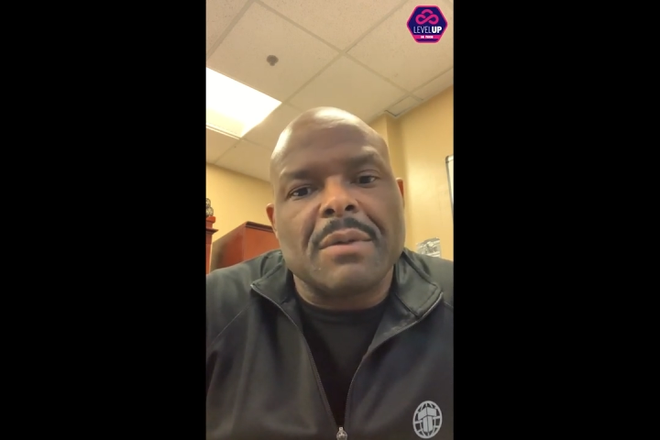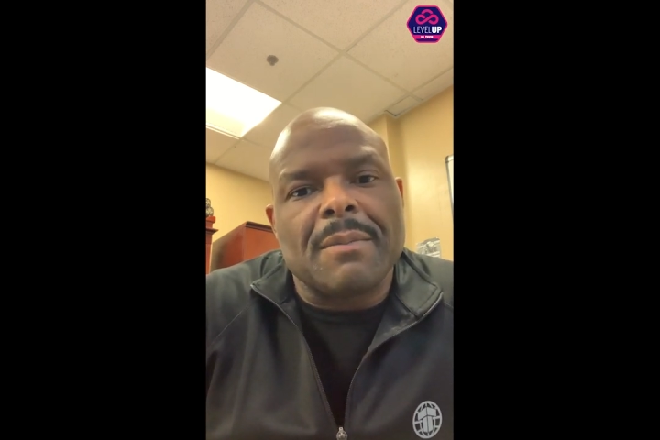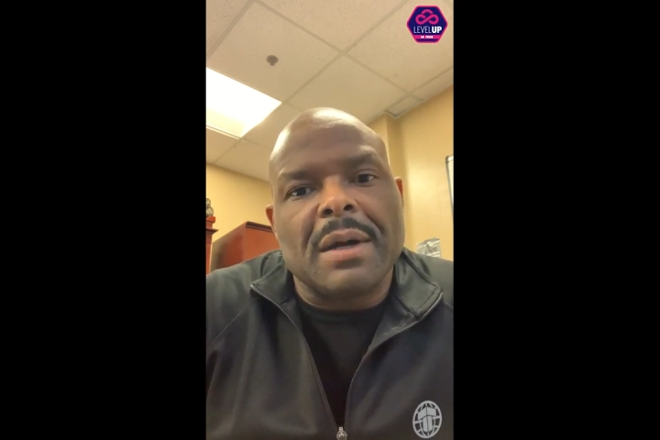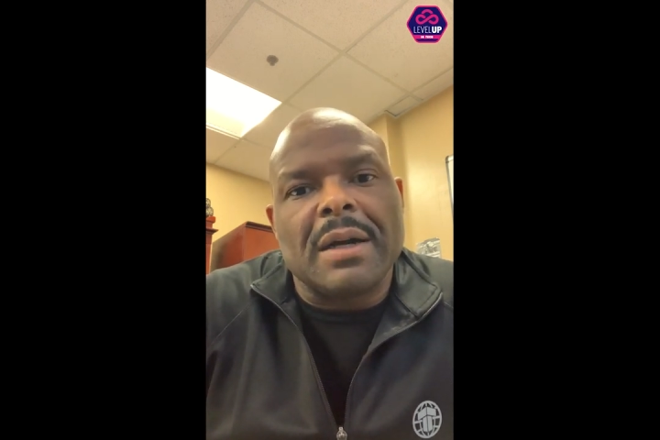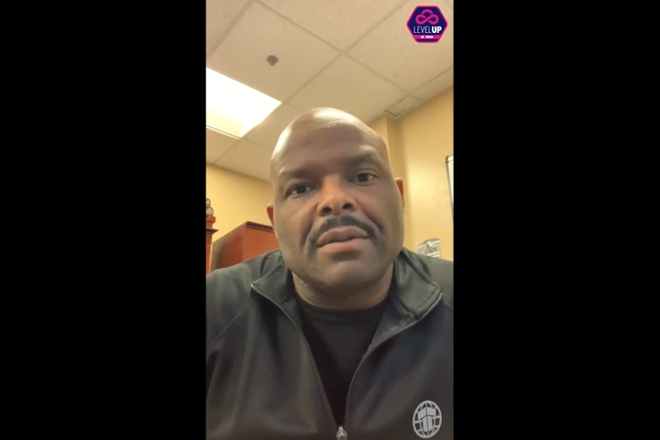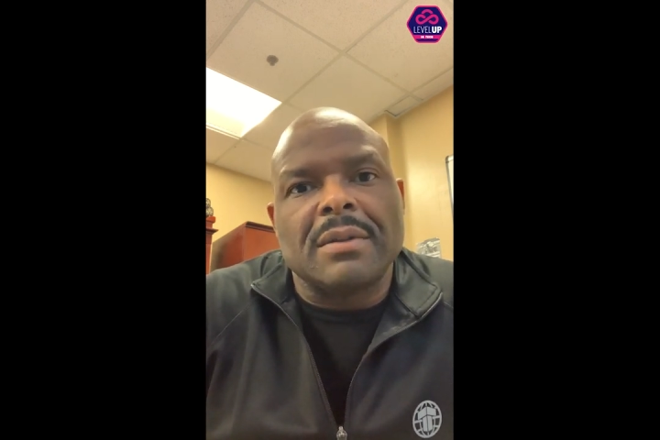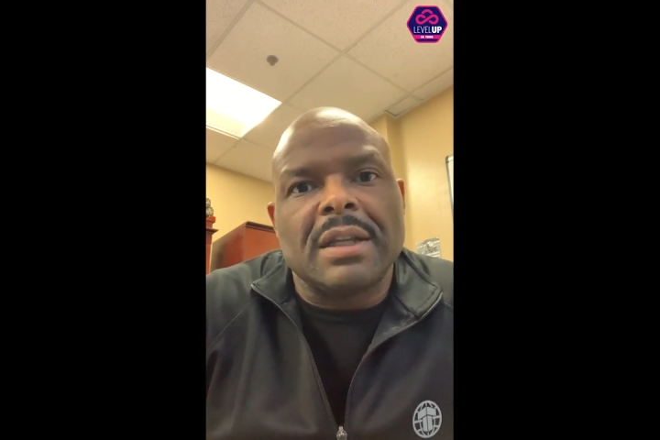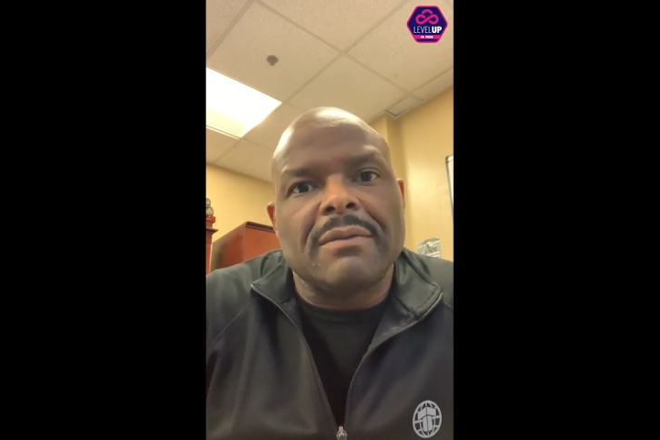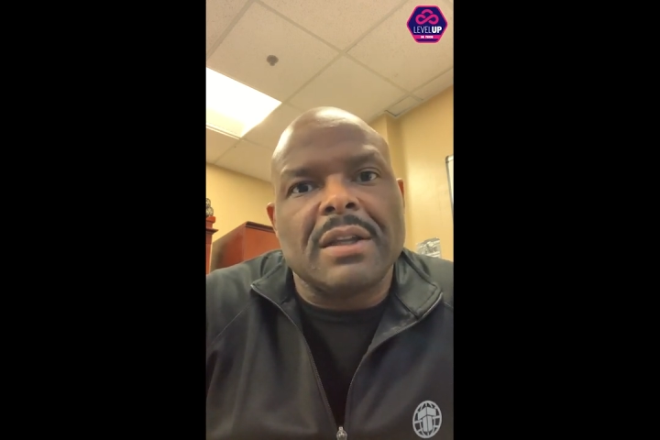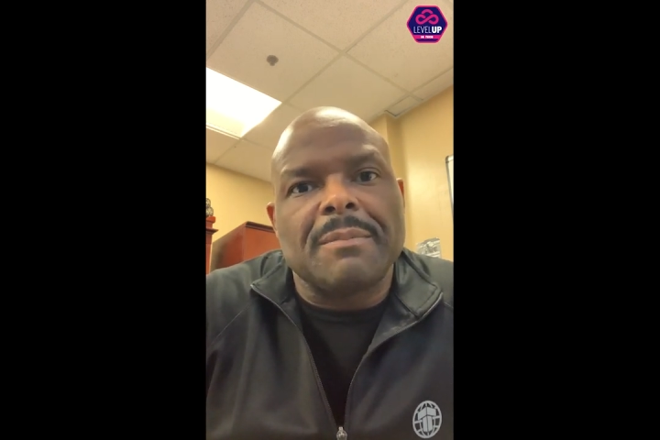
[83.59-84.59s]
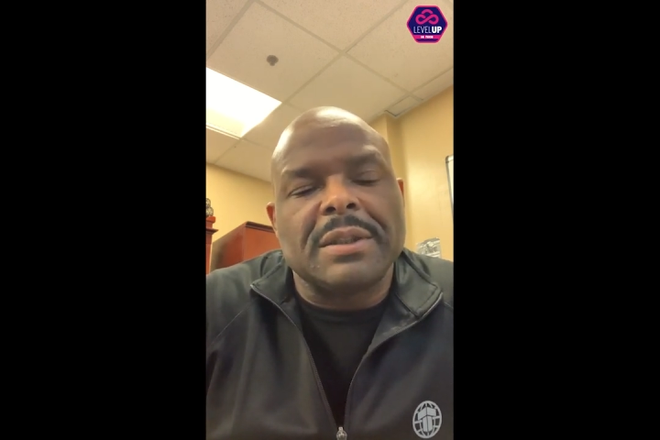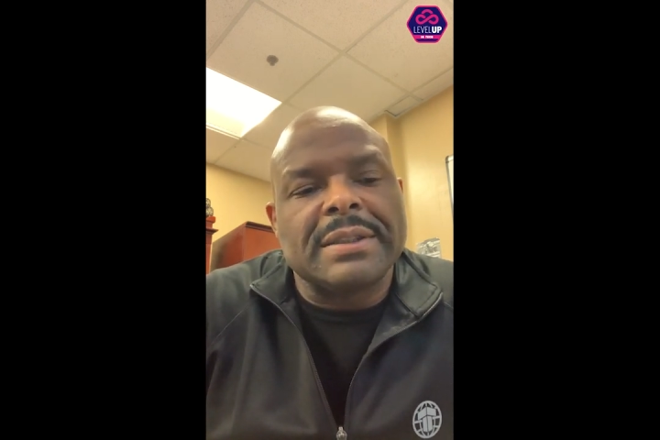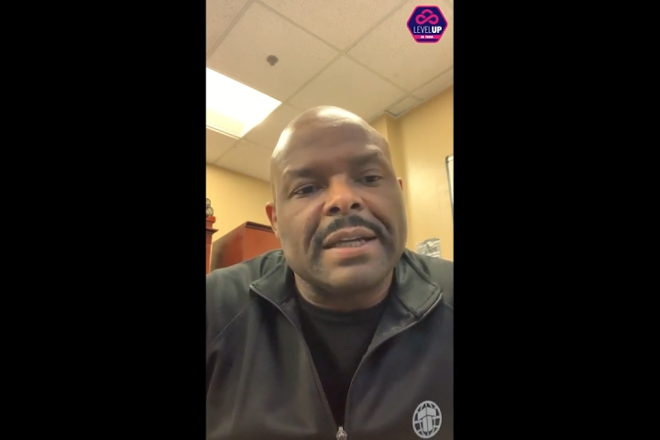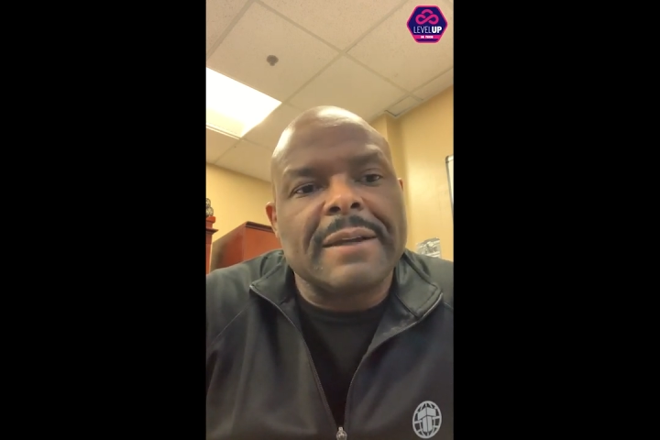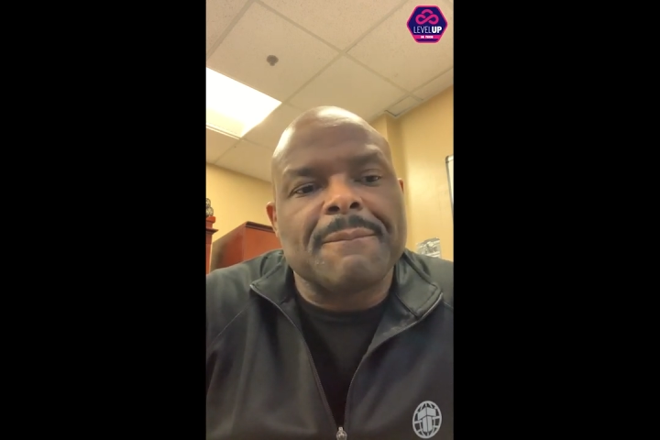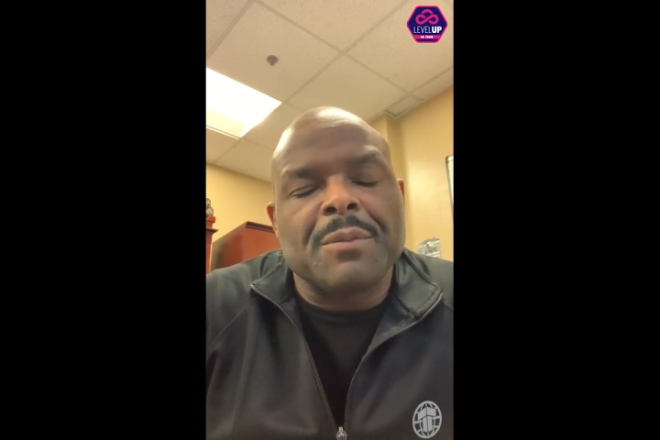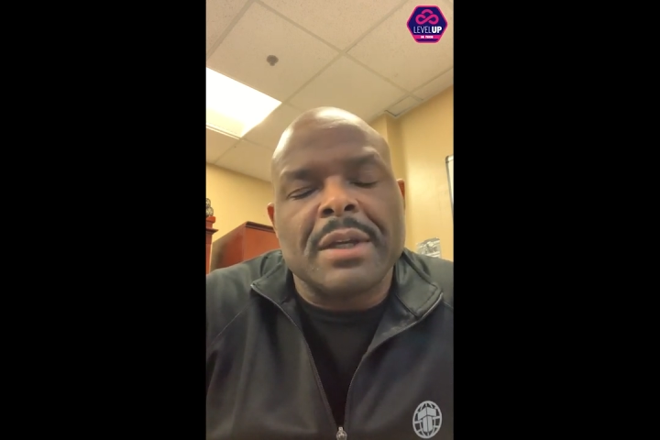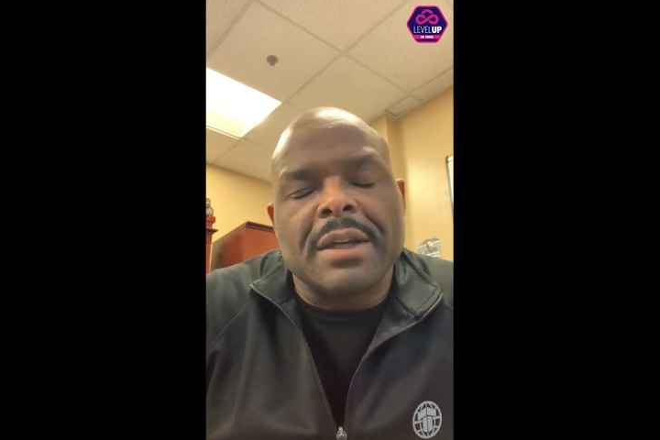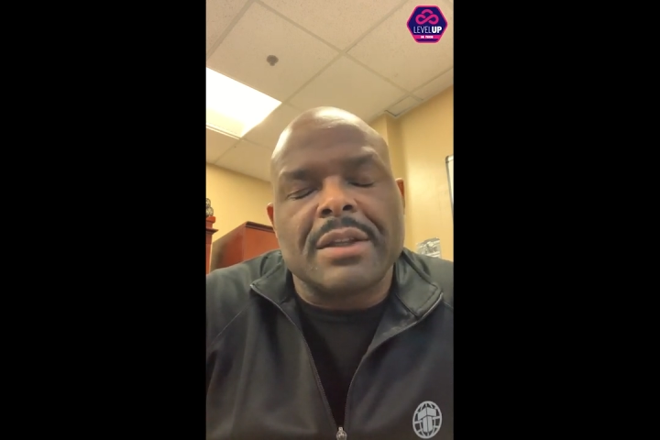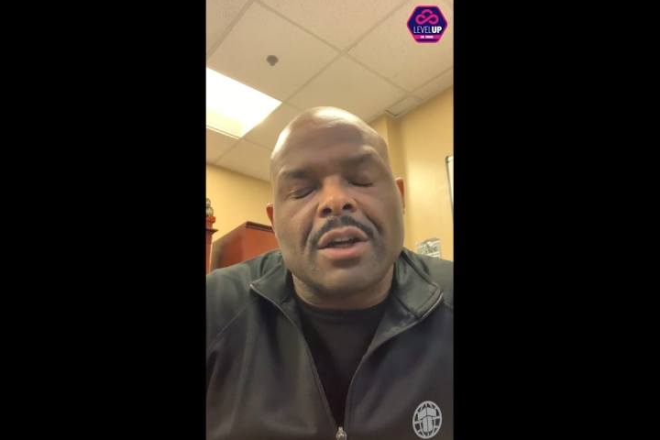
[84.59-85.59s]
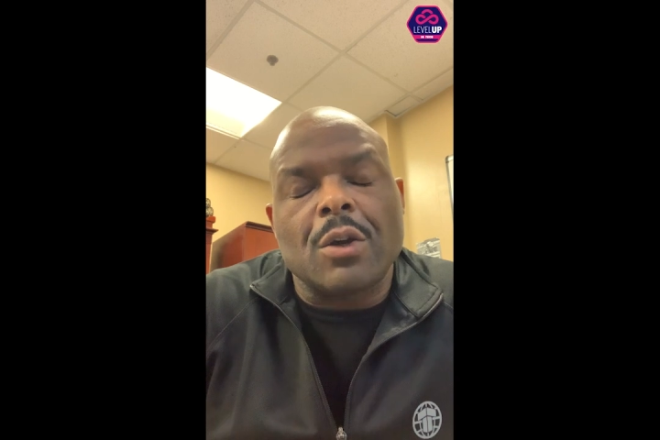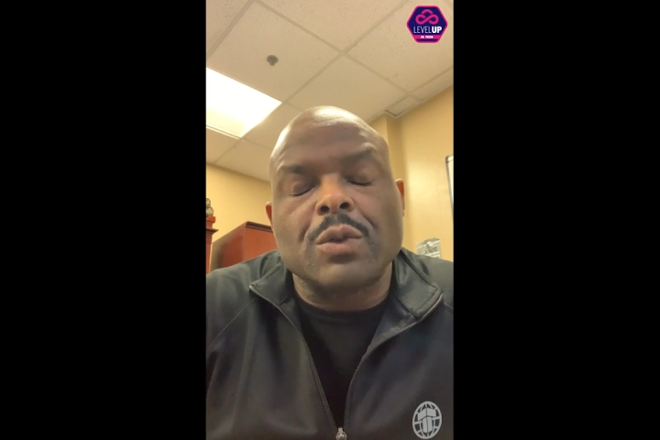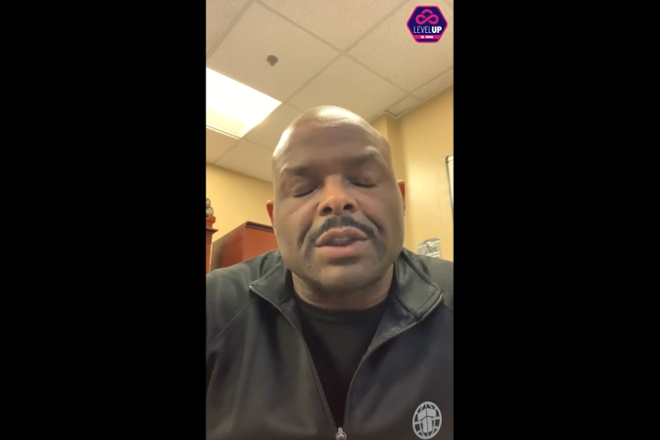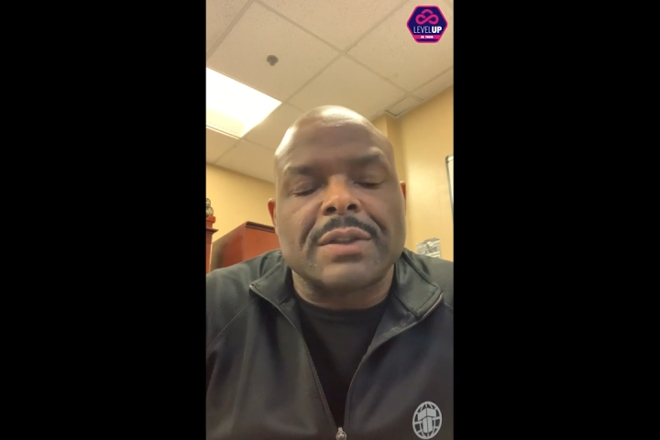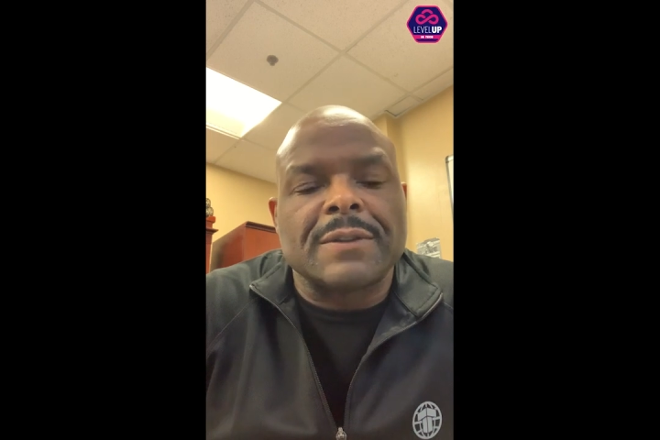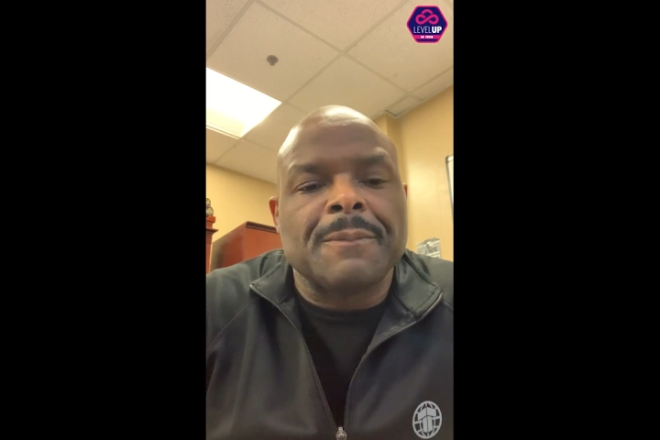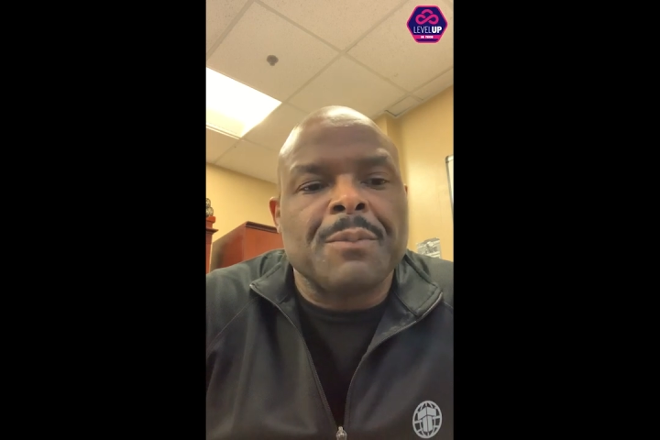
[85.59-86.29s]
about Level Up in Tech and the coaches.